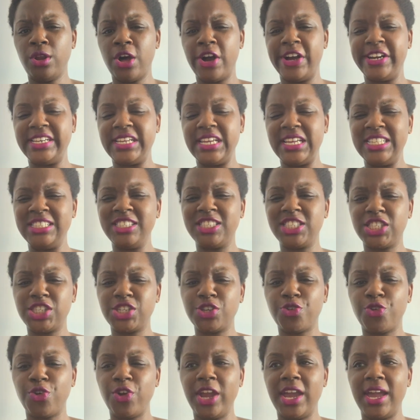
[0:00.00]
on
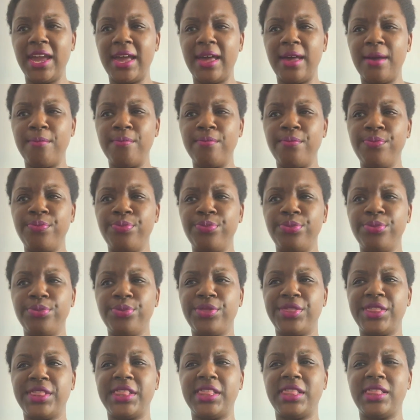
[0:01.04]
Instagram
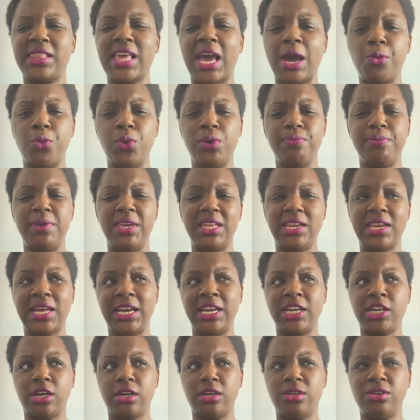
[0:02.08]
that would be,
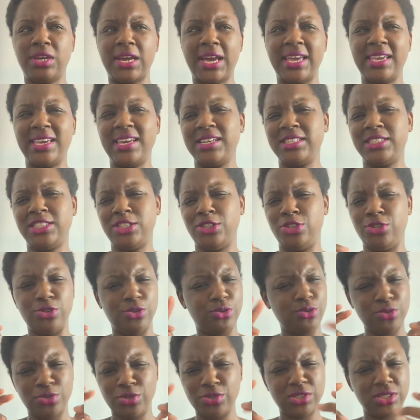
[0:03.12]
like, I guess
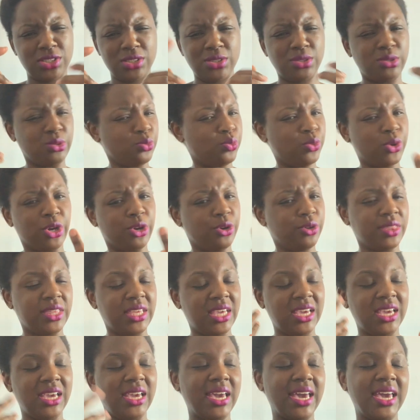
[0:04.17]

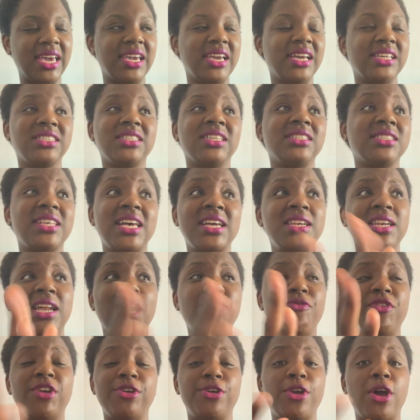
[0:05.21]
newsworthy, I guess, because
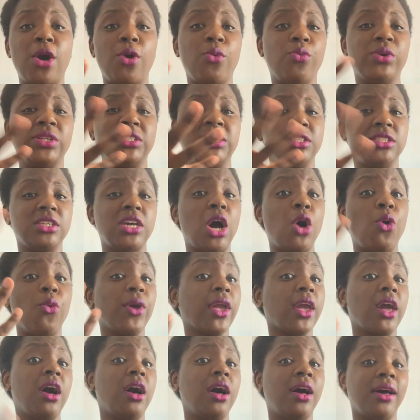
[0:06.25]
I never know what's
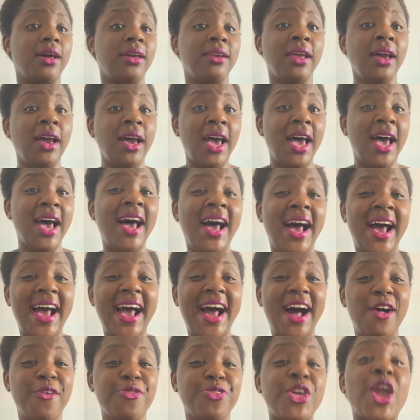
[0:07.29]
going on
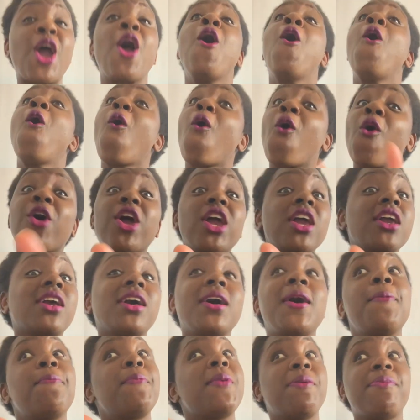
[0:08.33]
out there. Or it
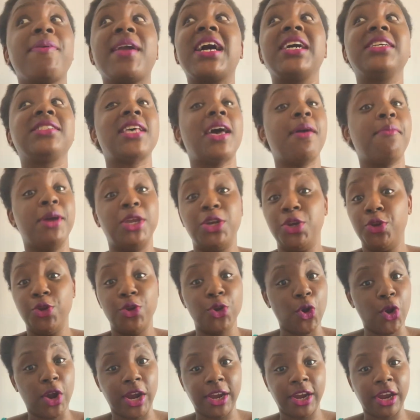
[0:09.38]
could be because I'm a New
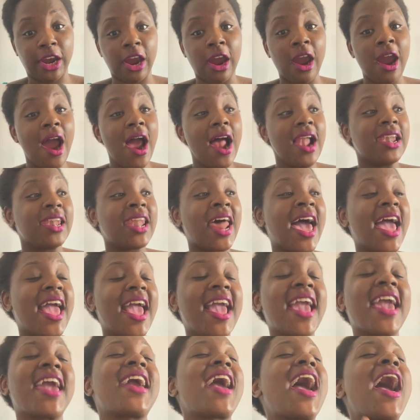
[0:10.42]
Yorker. Let
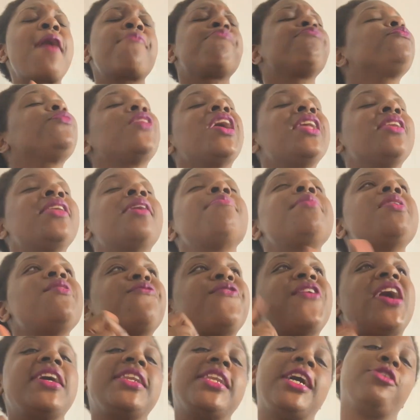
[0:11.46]
me
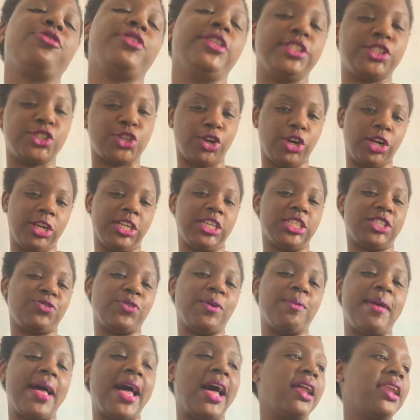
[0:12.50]
find out this girl is
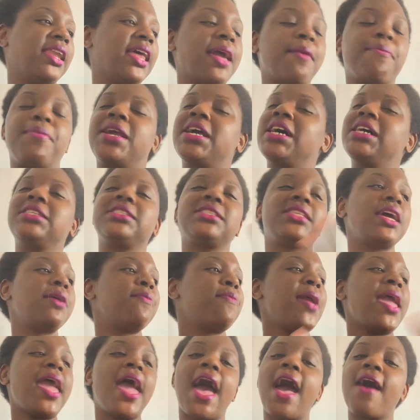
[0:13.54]
from LA, because they
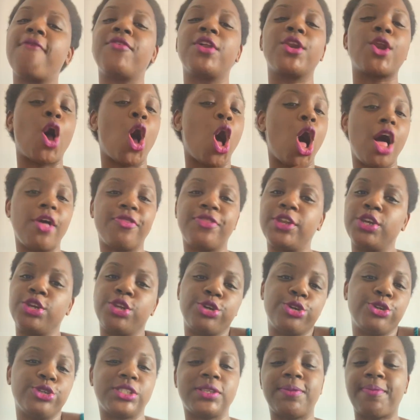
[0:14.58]
be having all the
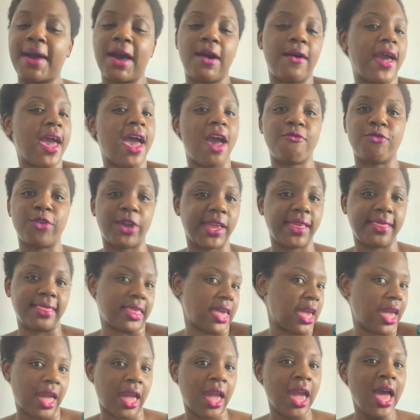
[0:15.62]
news about
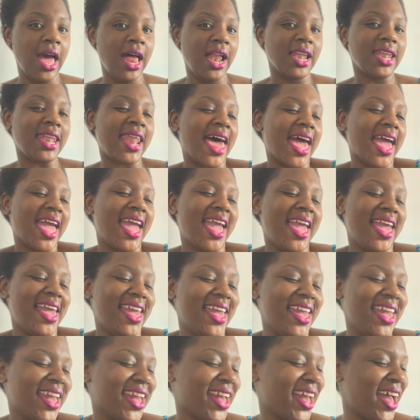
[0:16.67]
everything.
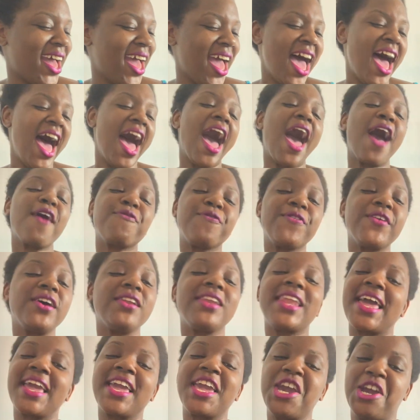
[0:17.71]
Like, I feel
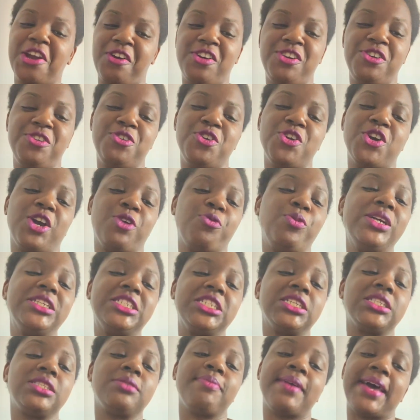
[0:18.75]
like here in New York, we
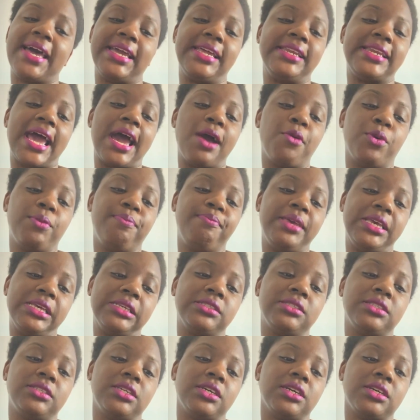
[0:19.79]
just mind our
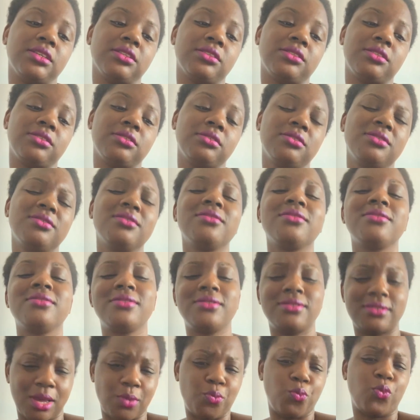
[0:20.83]
business
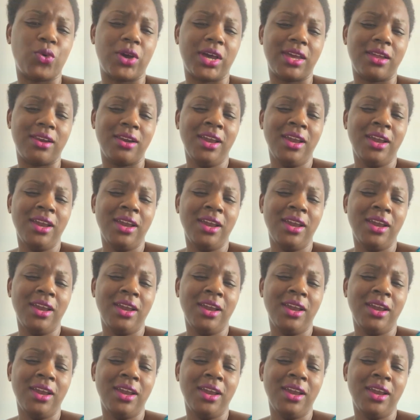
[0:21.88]
somewhat.